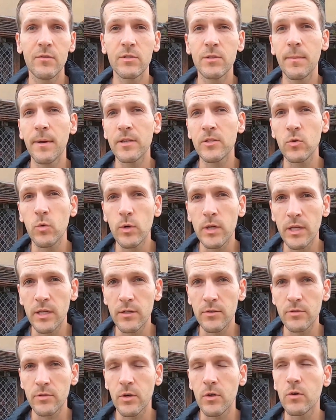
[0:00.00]
was about 20
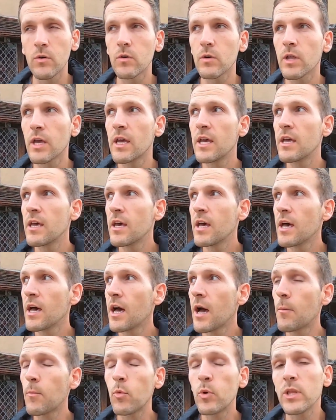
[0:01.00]
years old.
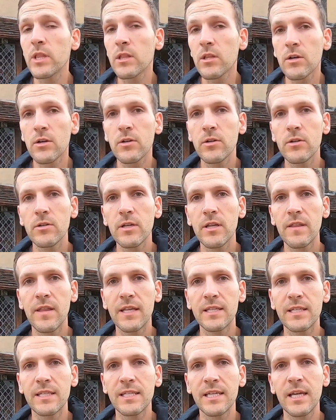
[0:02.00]
We learned
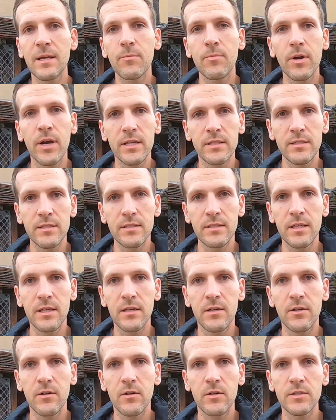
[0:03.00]
that the ticket prices
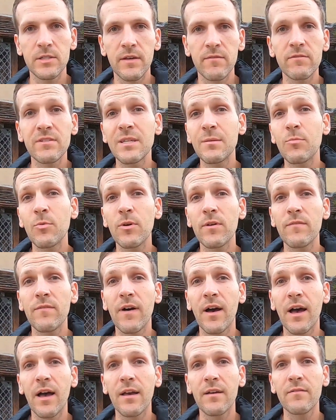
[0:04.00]
here are
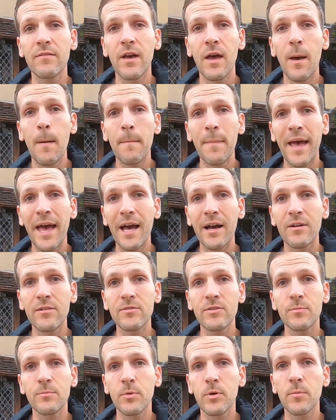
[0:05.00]

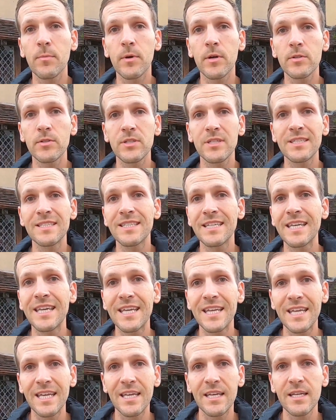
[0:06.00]
£17.5 per person to
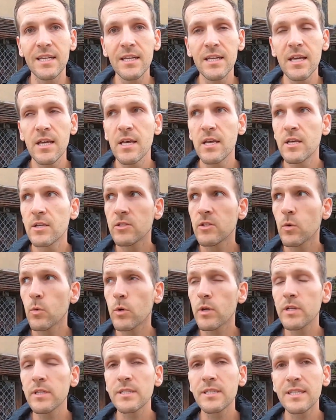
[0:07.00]
get in. So
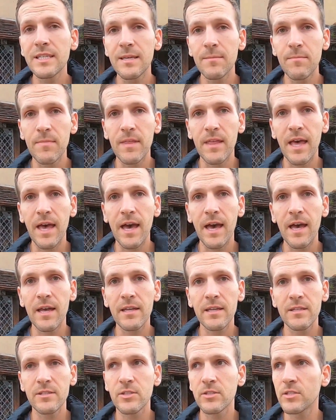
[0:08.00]
we're gonna skip
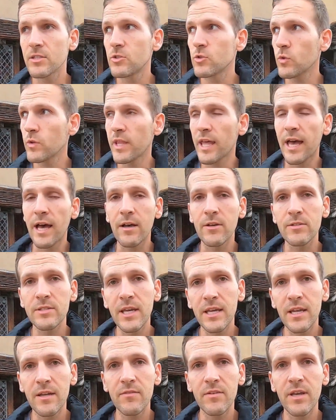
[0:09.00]
that, just enjoy the
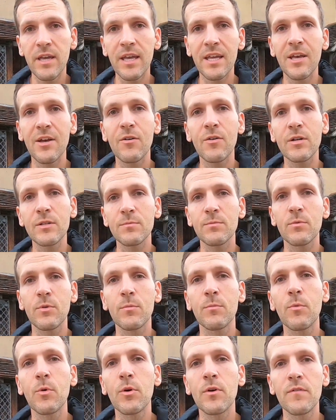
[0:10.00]
outside of it and go
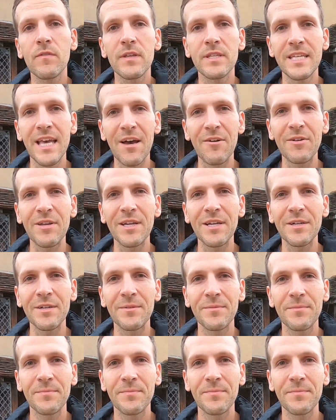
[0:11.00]
explore more of the town here.